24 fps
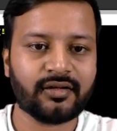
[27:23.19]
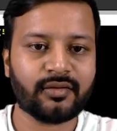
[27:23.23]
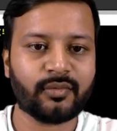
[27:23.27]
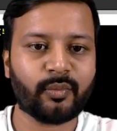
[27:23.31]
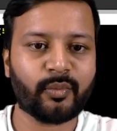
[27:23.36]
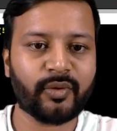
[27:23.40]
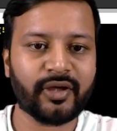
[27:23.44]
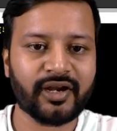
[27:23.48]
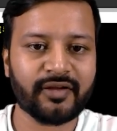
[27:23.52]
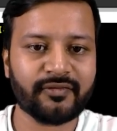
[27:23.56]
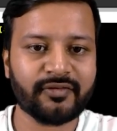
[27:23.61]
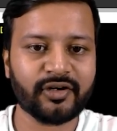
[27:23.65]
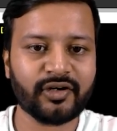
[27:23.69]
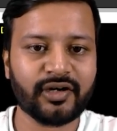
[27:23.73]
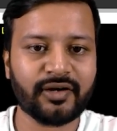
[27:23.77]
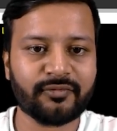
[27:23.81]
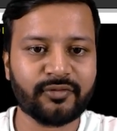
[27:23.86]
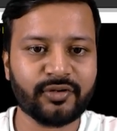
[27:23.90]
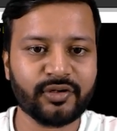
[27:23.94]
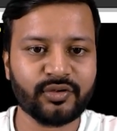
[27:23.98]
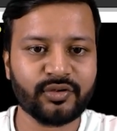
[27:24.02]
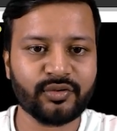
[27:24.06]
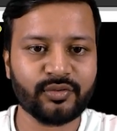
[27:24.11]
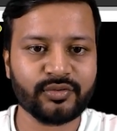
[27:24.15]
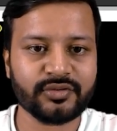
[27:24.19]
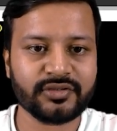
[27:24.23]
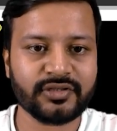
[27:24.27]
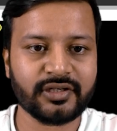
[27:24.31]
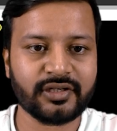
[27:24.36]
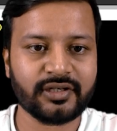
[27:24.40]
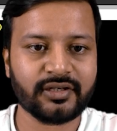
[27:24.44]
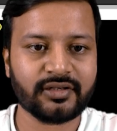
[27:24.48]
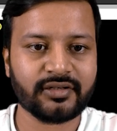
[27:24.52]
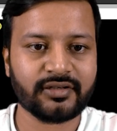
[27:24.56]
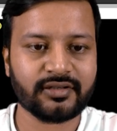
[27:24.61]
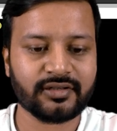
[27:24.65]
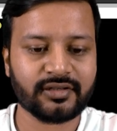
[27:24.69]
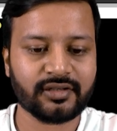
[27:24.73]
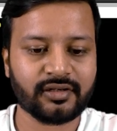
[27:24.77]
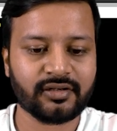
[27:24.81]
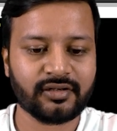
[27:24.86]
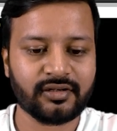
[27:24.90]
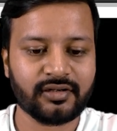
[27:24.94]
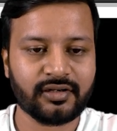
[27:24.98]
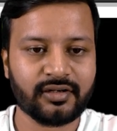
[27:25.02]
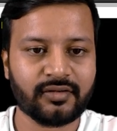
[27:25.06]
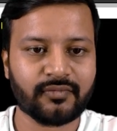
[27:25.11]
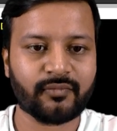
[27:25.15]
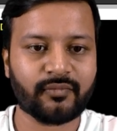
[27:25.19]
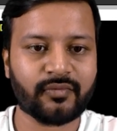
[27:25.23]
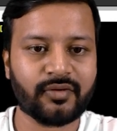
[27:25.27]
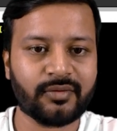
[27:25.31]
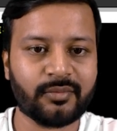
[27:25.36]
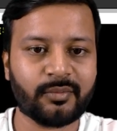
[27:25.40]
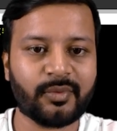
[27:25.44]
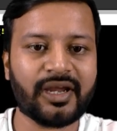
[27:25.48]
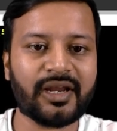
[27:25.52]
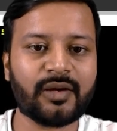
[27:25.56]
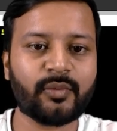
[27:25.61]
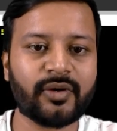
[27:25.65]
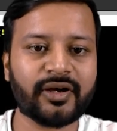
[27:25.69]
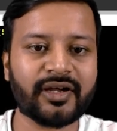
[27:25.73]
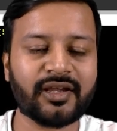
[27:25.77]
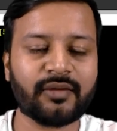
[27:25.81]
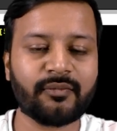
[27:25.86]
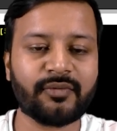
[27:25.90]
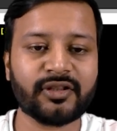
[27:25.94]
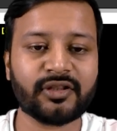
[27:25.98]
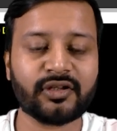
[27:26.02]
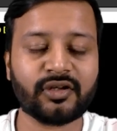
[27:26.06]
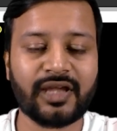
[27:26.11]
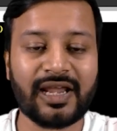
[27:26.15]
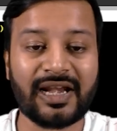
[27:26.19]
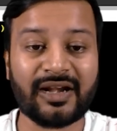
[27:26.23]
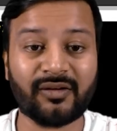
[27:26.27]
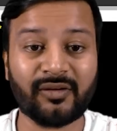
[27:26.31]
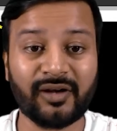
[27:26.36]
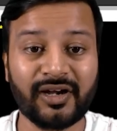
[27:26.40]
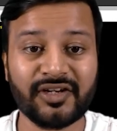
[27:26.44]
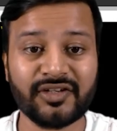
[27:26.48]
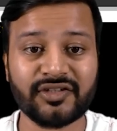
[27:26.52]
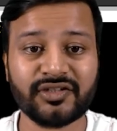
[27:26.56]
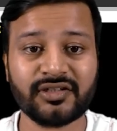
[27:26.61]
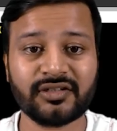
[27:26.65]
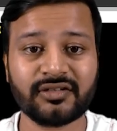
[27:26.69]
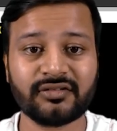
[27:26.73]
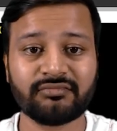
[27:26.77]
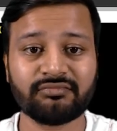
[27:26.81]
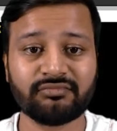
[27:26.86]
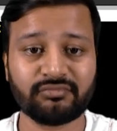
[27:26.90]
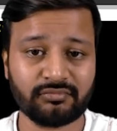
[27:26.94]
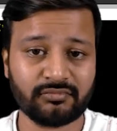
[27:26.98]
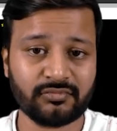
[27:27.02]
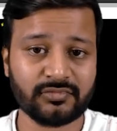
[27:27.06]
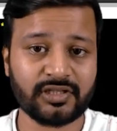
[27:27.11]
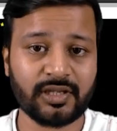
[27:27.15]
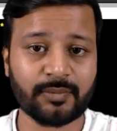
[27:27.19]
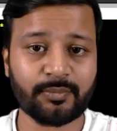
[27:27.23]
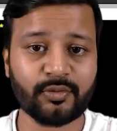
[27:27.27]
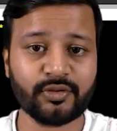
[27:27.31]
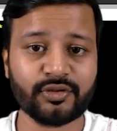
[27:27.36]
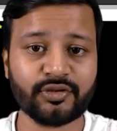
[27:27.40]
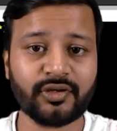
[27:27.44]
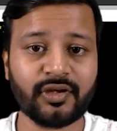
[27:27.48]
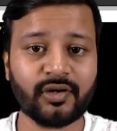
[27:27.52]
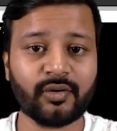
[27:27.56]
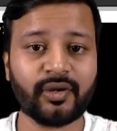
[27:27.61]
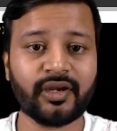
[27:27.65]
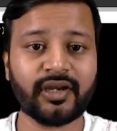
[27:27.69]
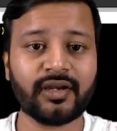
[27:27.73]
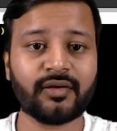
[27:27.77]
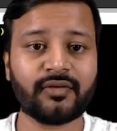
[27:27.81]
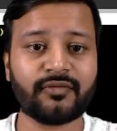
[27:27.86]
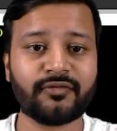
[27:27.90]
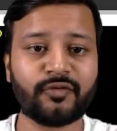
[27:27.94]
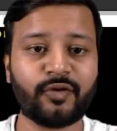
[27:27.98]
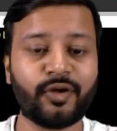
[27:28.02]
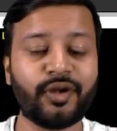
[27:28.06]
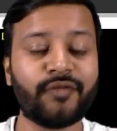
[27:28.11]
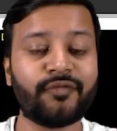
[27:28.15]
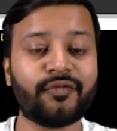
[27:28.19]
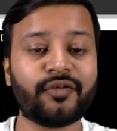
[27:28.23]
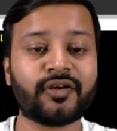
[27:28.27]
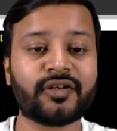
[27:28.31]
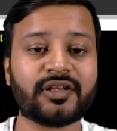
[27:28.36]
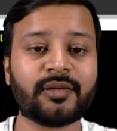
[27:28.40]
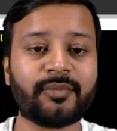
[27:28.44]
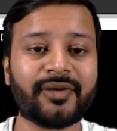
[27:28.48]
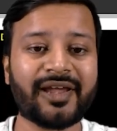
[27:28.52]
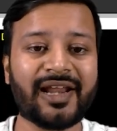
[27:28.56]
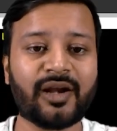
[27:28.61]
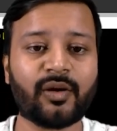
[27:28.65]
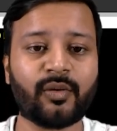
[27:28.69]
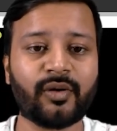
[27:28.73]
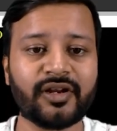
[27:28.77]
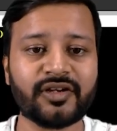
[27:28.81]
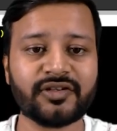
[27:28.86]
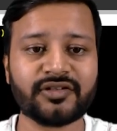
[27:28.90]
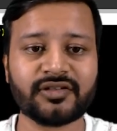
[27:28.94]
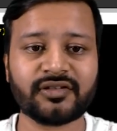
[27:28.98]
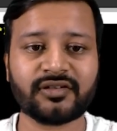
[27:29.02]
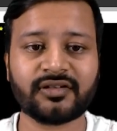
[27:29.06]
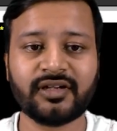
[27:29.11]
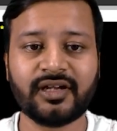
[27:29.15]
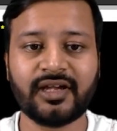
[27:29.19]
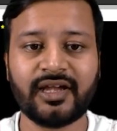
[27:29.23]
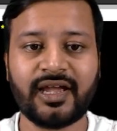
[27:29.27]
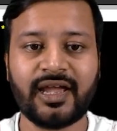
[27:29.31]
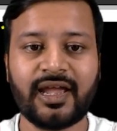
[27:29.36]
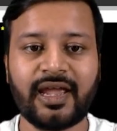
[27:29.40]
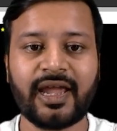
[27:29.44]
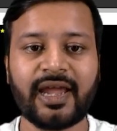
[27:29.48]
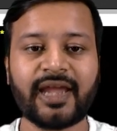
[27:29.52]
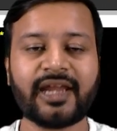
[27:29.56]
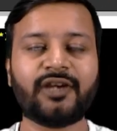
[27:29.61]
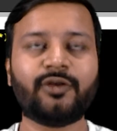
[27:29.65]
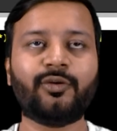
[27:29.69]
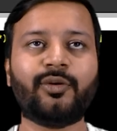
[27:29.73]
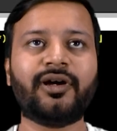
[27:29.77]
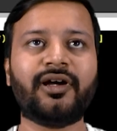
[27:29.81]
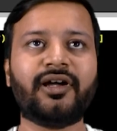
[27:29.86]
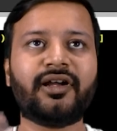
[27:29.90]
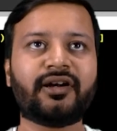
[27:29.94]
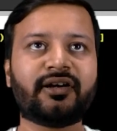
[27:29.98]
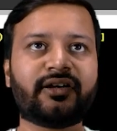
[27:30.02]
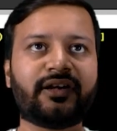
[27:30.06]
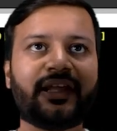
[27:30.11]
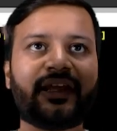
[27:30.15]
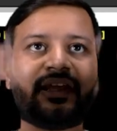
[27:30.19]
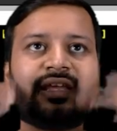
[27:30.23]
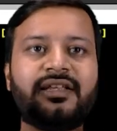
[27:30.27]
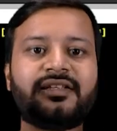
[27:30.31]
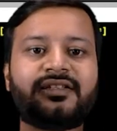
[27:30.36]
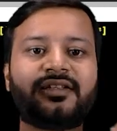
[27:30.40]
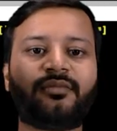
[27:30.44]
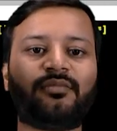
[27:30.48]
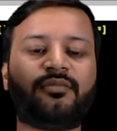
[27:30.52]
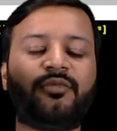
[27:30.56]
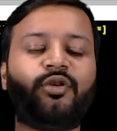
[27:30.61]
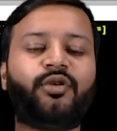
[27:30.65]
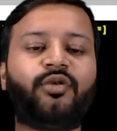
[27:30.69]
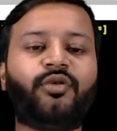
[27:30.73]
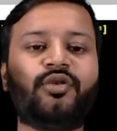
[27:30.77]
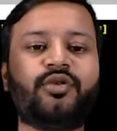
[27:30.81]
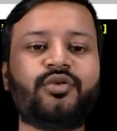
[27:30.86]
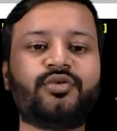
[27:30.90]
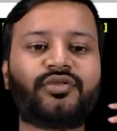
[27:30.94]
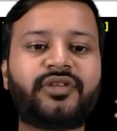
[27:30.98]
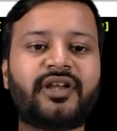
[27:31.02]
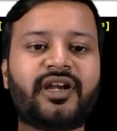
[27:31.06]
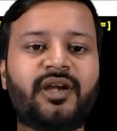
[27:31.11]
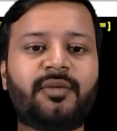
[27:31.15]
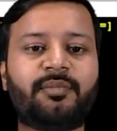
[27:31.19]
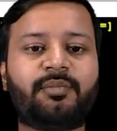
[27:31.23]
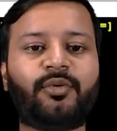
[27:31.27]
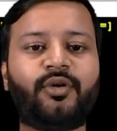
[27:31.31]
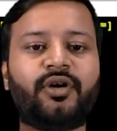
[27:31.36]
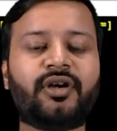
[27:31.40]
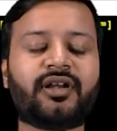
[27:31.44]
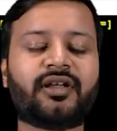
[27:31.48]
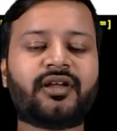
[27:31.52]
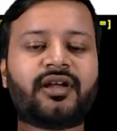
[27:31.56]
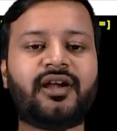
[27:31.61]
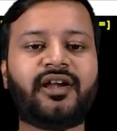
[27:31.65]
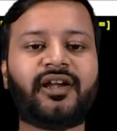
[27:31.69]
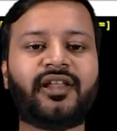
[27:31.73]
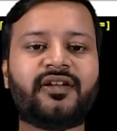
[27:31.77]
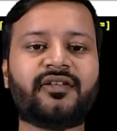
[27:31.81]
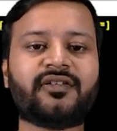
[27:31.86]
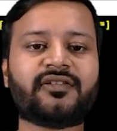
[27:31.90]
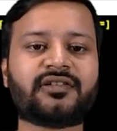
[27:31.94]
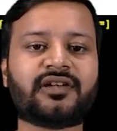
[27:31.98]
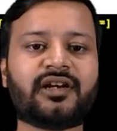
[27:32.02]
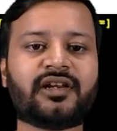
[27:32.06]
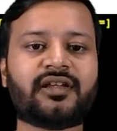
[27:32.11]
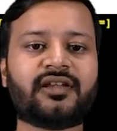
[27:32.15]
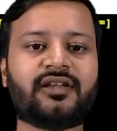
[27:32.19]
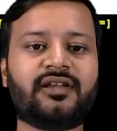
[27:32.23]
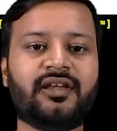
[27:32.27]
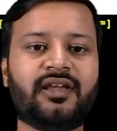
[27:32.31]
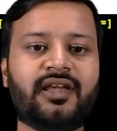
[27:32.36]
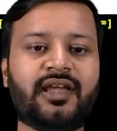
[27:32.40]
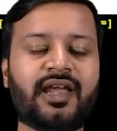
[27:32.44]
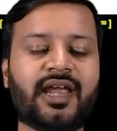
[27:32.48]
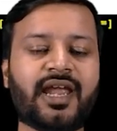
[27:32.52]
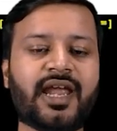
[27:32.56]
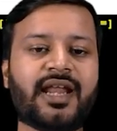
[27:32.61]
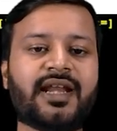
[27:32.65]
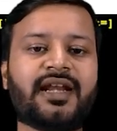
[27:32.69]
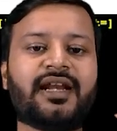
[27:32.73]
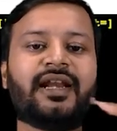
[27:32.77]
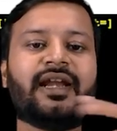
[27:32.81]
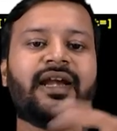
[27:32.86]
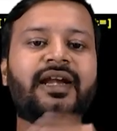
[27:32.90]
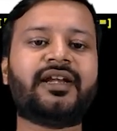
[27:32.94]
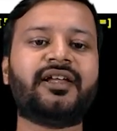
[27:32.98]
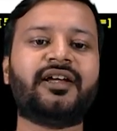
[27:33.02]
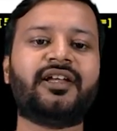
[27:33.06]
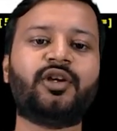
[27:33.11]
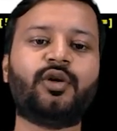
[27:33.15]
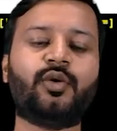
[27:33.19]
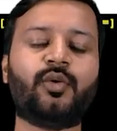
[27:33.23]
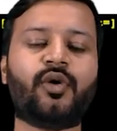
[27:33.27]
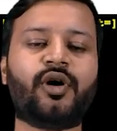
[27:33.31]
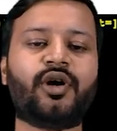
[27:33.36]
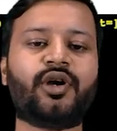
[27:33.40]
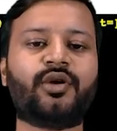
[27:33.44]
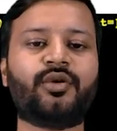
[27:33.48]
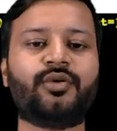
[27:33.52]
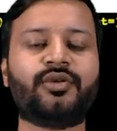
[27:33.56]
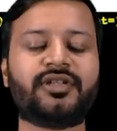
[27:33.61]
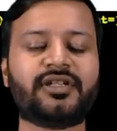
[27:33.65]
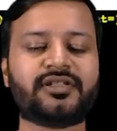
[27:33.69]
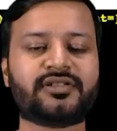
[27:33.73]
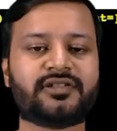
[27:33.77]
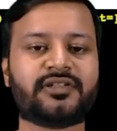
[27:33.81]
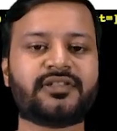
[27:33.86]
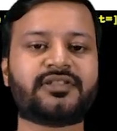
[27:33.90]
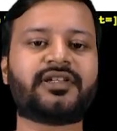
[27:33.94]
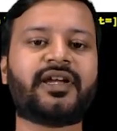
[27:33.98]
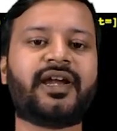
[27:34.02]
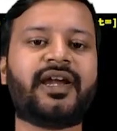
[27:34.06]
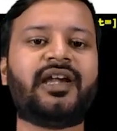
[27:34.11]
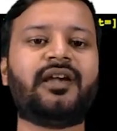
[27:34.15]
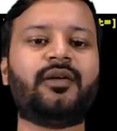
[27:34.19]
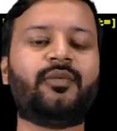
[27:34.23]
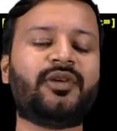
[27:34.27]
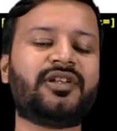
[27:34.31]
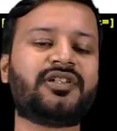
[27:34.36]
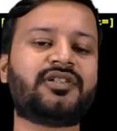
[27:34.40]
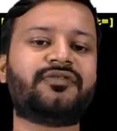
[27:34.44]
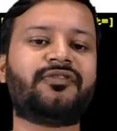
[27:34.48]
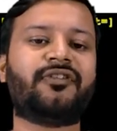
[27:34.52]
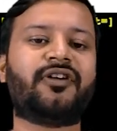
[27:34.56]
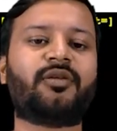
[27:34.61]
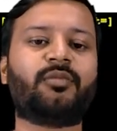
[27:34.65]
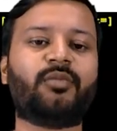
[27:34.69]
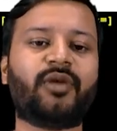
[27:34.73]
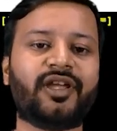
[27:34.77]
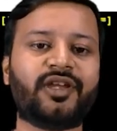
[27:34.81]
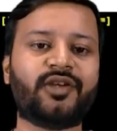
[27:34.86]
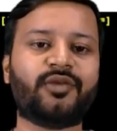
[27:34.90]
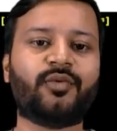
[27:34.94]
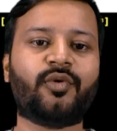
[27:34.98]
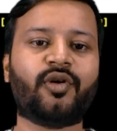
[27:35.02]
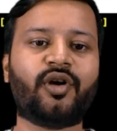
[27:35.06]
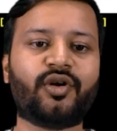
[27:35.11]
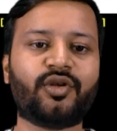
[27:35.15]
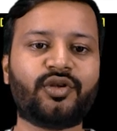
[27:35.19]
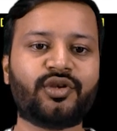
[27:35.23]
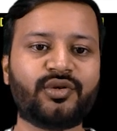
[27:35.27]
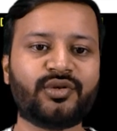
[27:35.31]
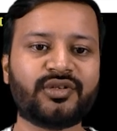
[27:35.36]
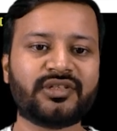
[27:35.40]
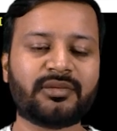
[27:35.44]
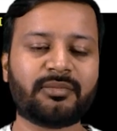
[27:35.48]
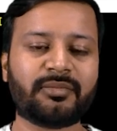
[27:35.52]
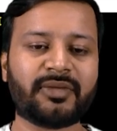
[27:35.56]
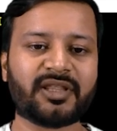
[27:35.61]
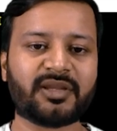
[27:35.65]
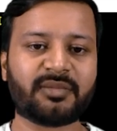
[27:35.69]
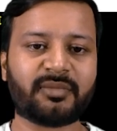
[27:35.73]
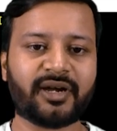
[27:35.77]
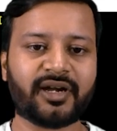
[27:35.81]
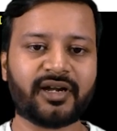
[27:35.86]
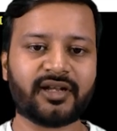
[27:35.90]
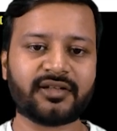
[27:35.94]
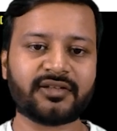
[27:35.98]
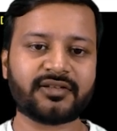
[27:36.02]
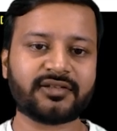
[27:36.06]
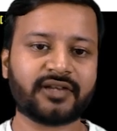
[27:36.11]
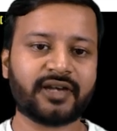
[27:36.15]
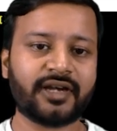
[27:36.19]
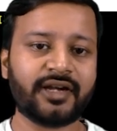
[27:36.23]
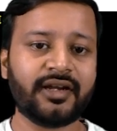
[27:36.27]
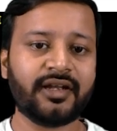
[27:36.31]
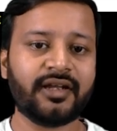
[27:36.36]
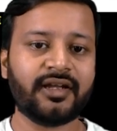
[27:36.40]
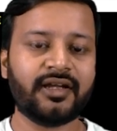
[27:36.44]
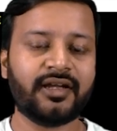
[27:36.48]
Wherever you have to use it, while working with calculation, suppose you are going for some calculation and you are taking some user input continuously, and later you want to just decide which formula you want to use in mathematics, right?